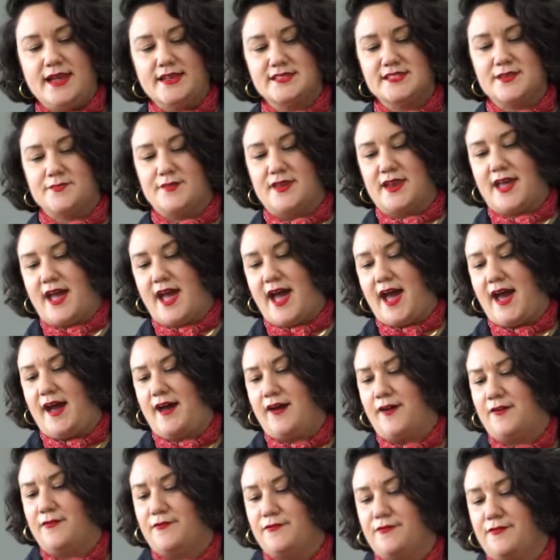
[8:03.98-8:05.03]
Next, I'm going to
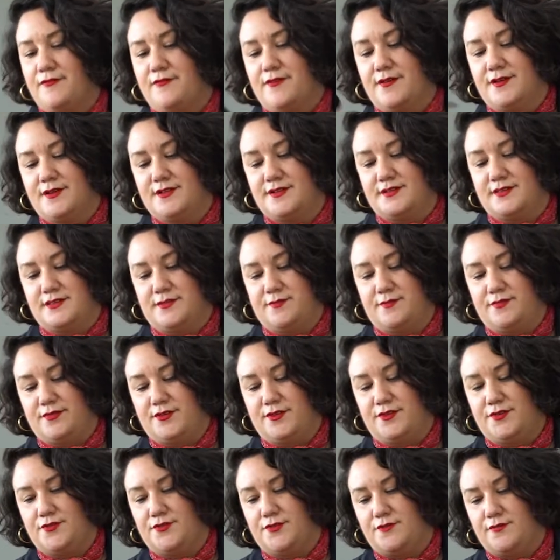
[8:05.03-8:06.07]
have some
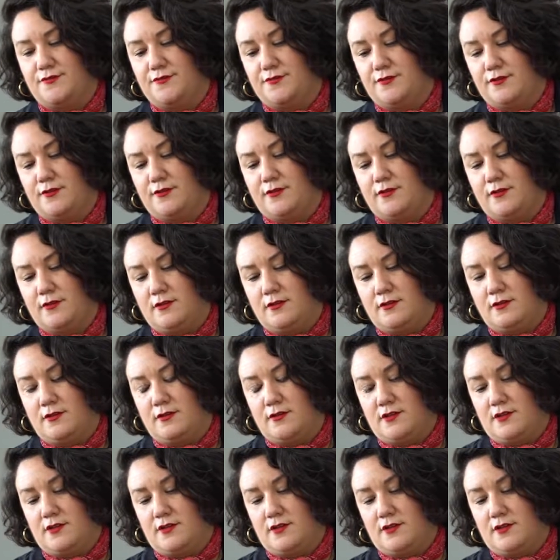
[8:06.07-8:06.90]
beautiful